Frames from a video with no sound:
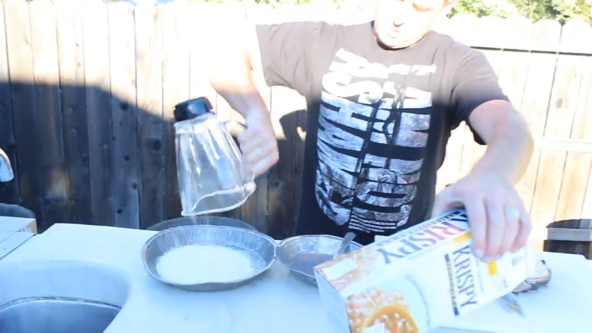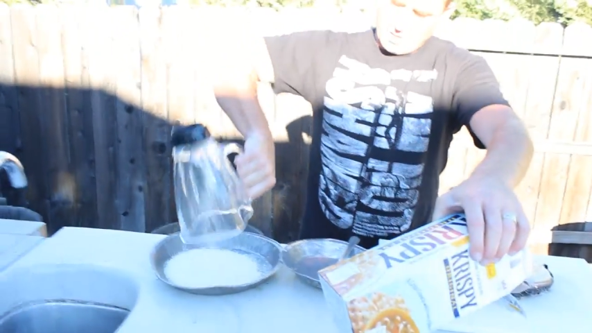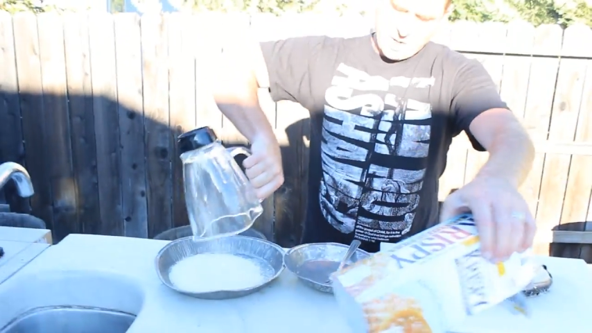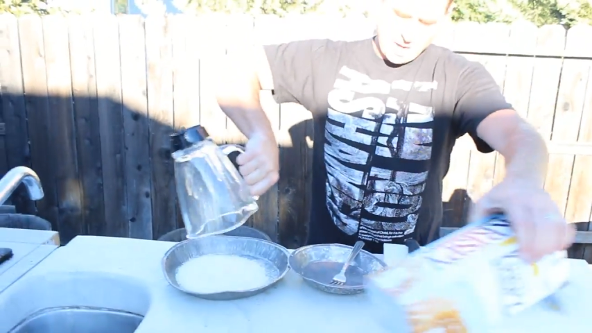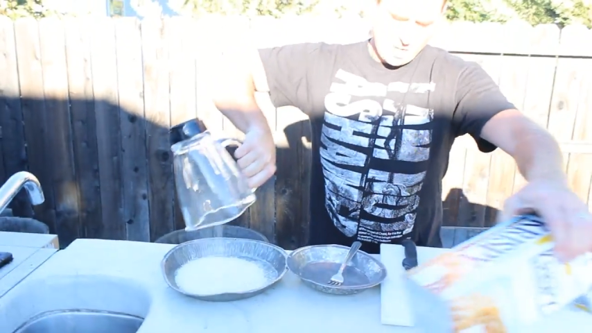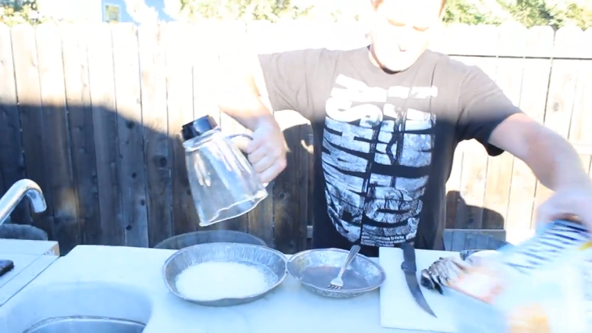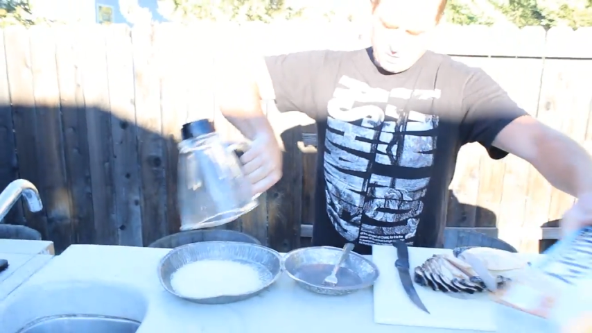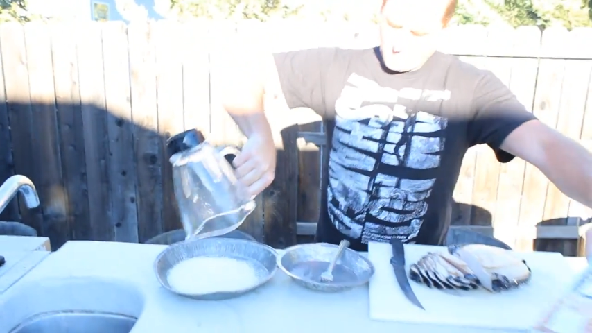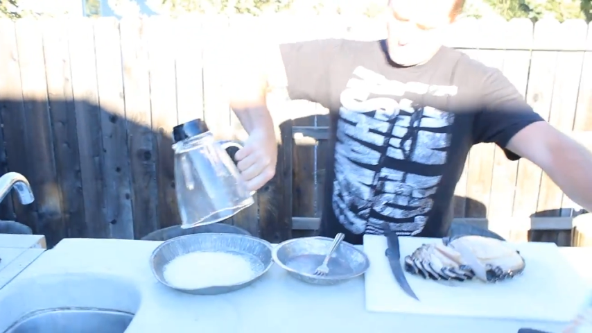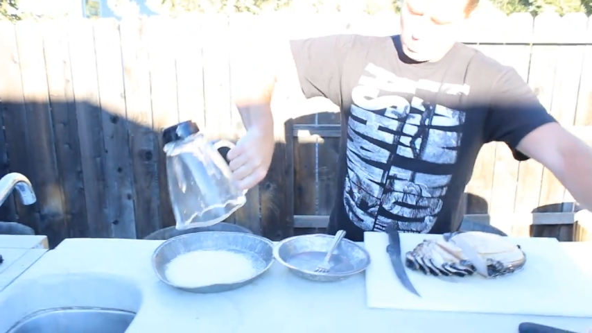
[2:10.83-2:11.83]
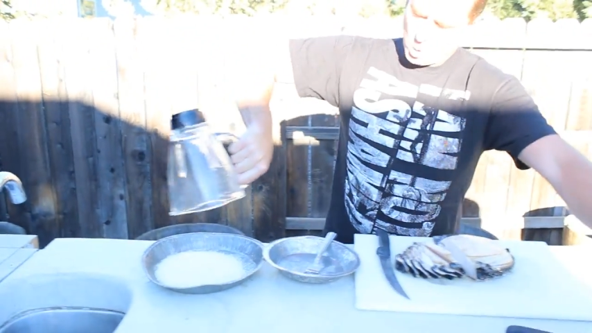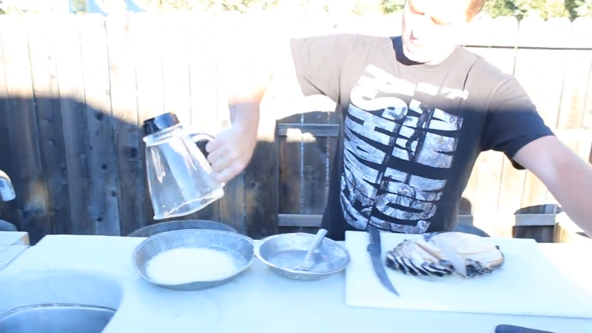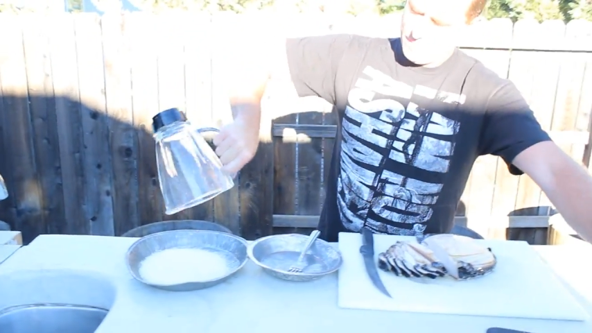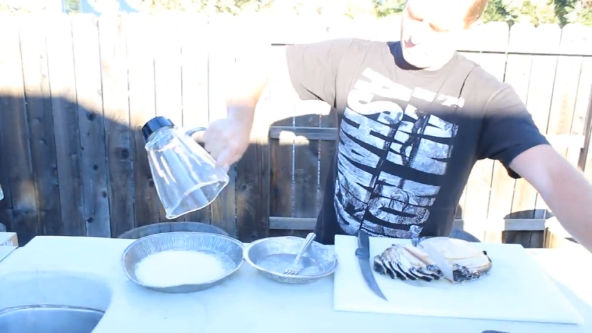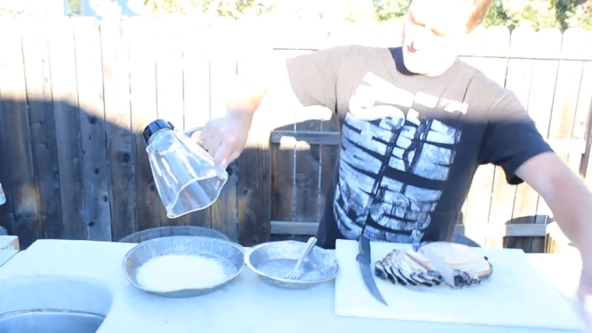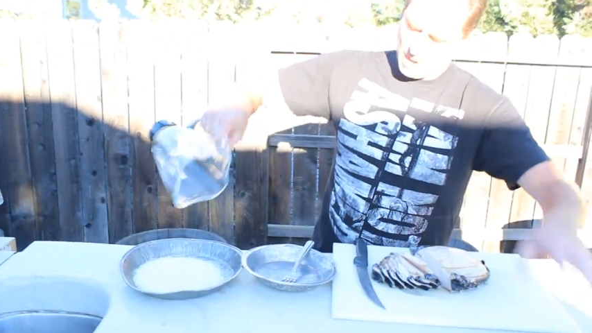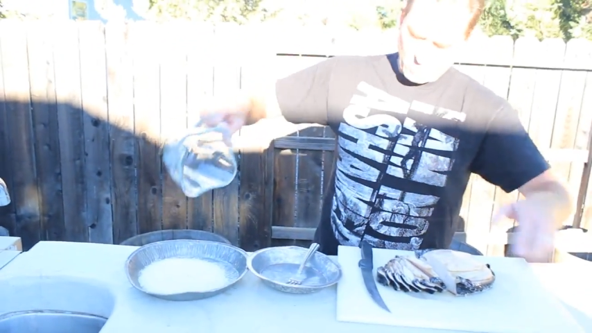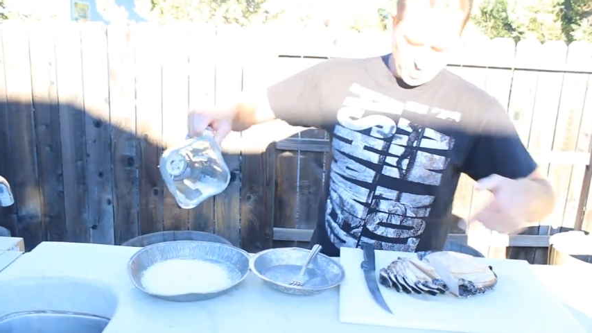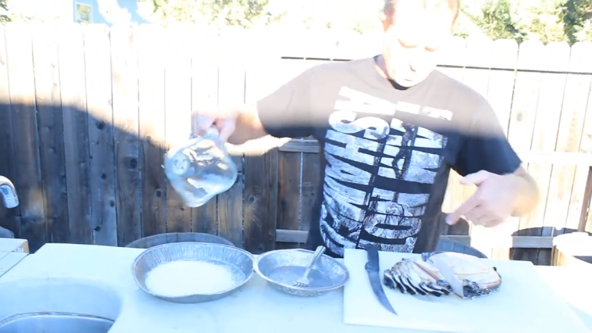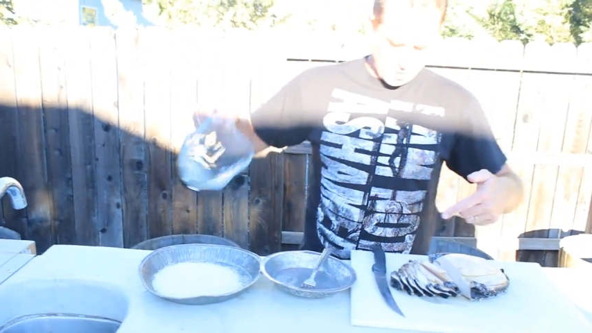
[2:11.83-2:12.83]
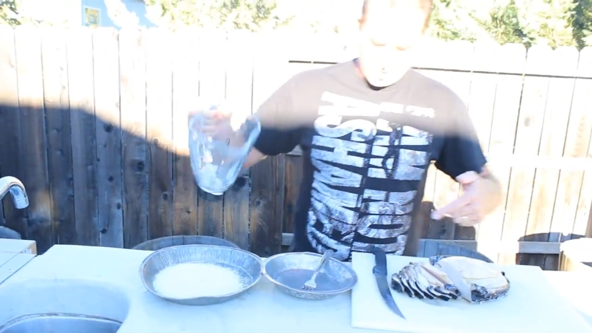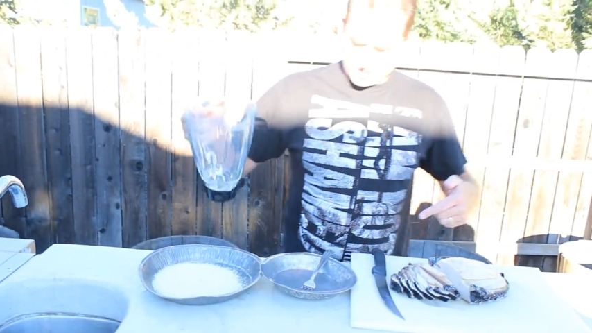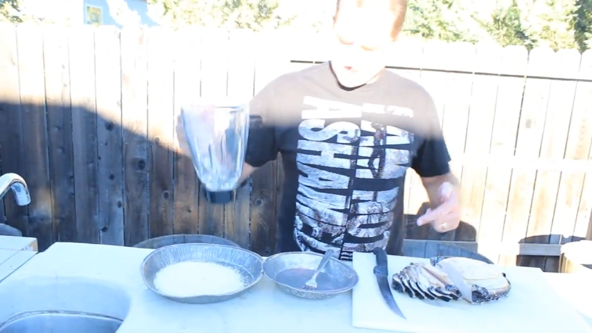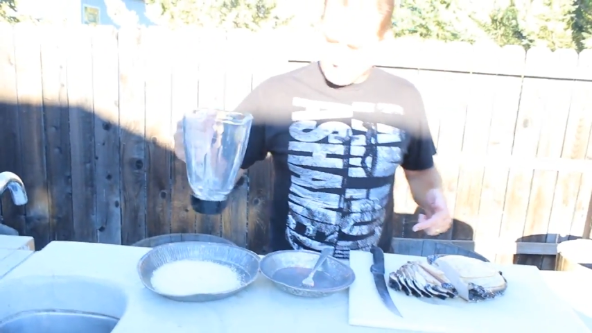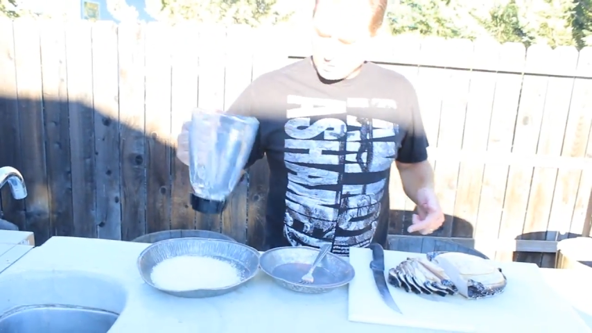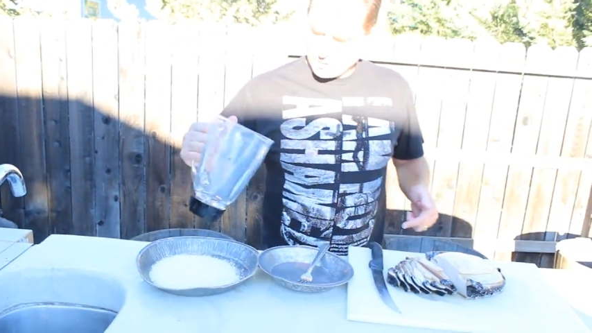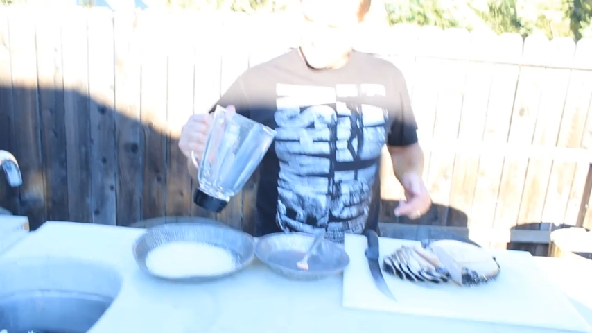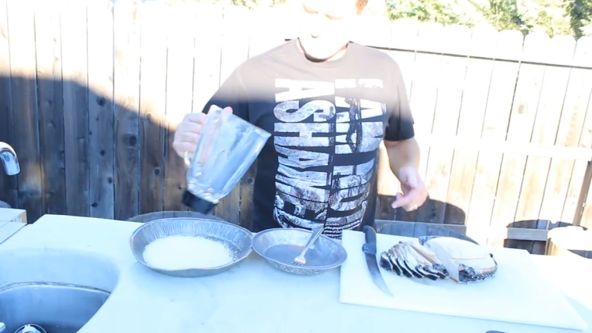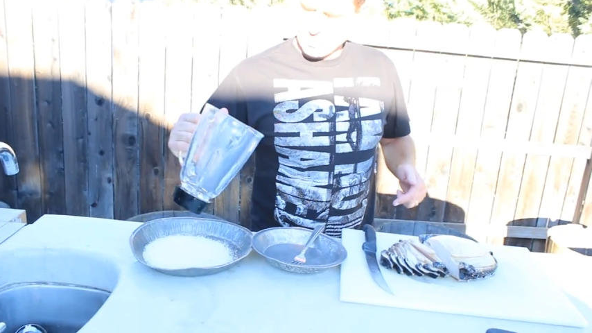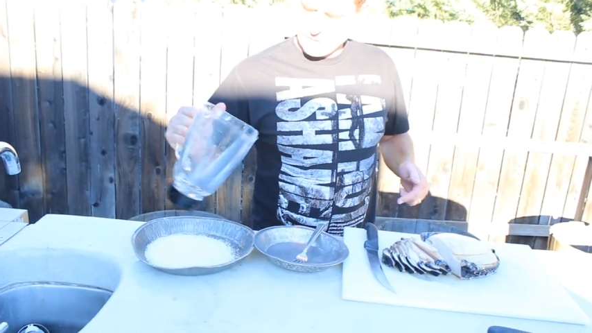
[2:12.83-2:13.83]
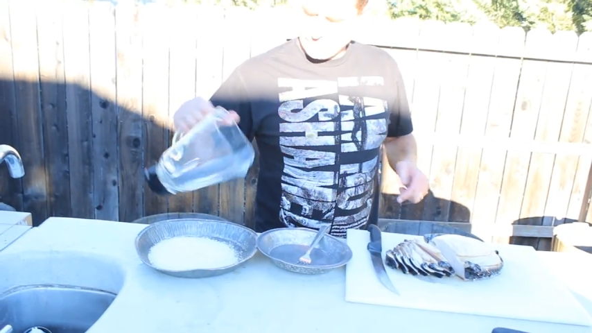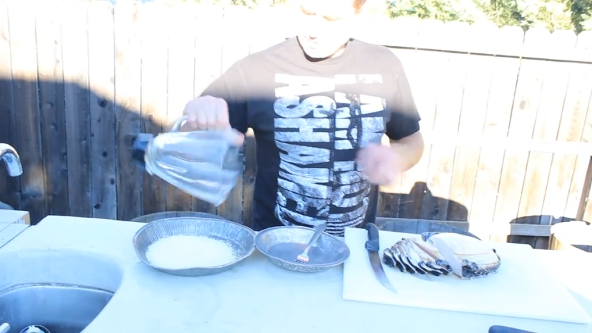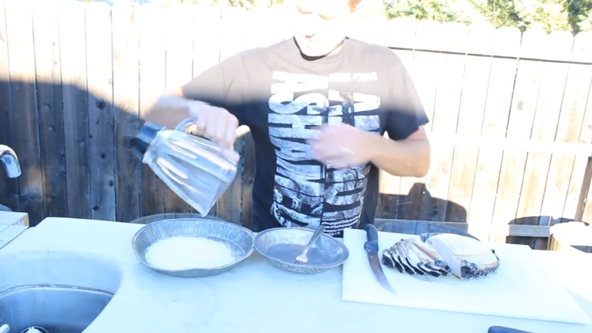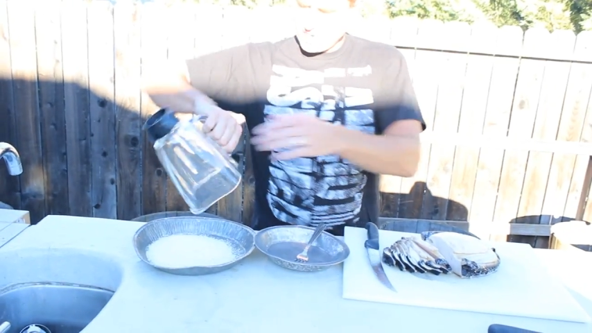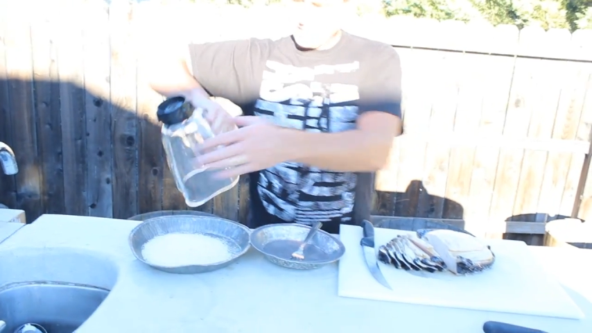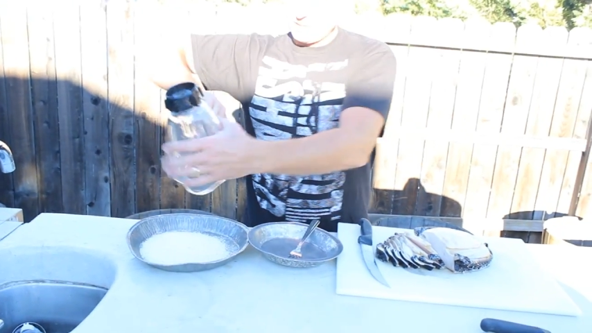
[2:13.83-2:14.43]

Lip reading: No face is visible, so there are no lips to read.